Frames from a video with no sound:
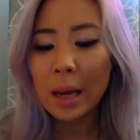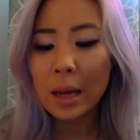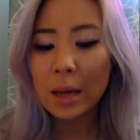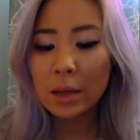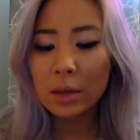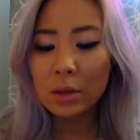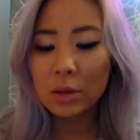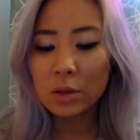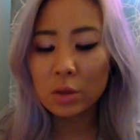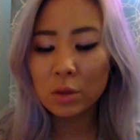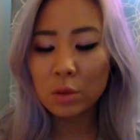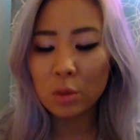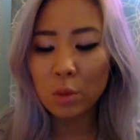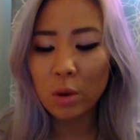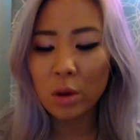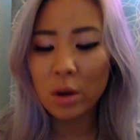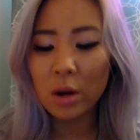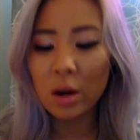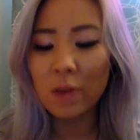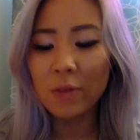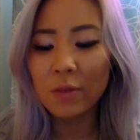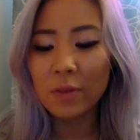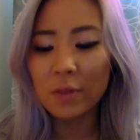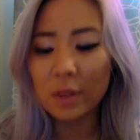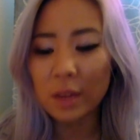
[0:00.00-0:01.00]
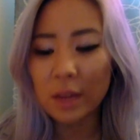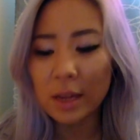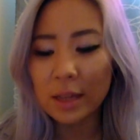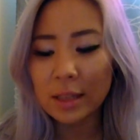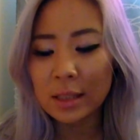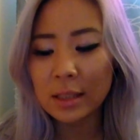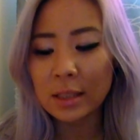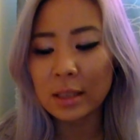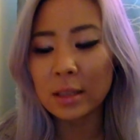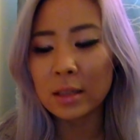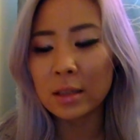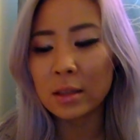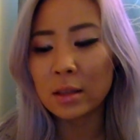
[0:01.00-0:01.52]
sort of
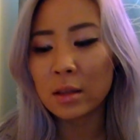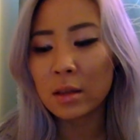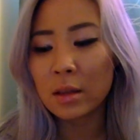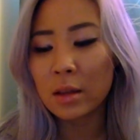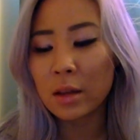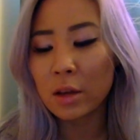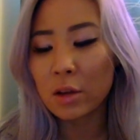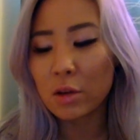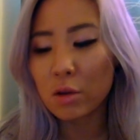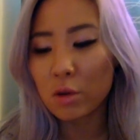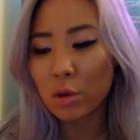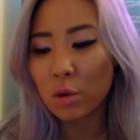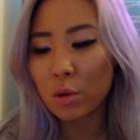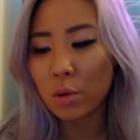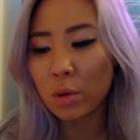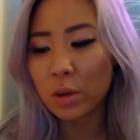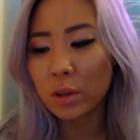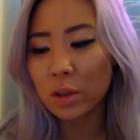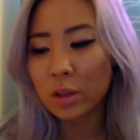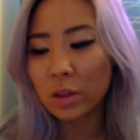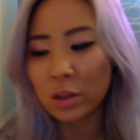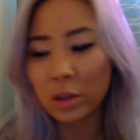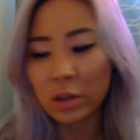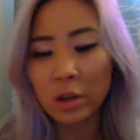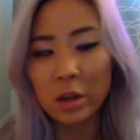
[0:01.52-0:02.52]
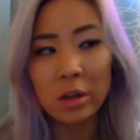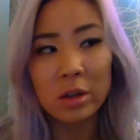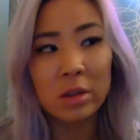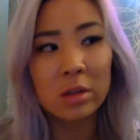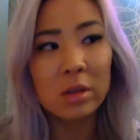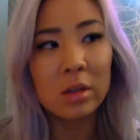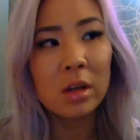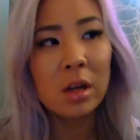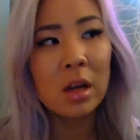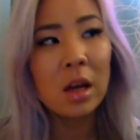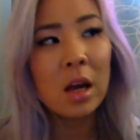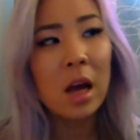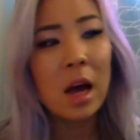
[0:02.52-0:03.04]
lesson that you're going to learn.
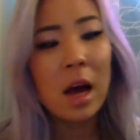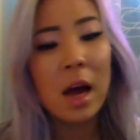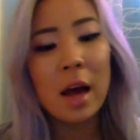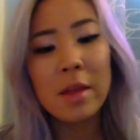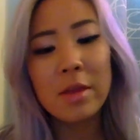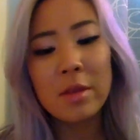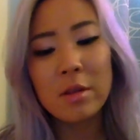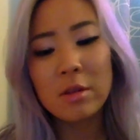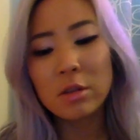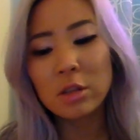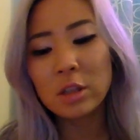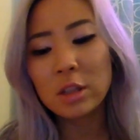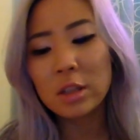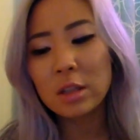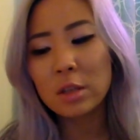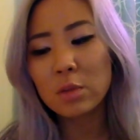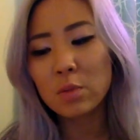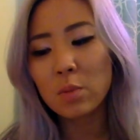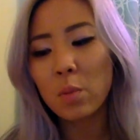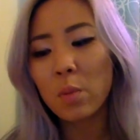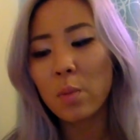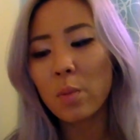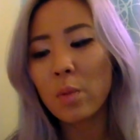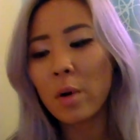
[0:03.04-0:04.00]
And there's this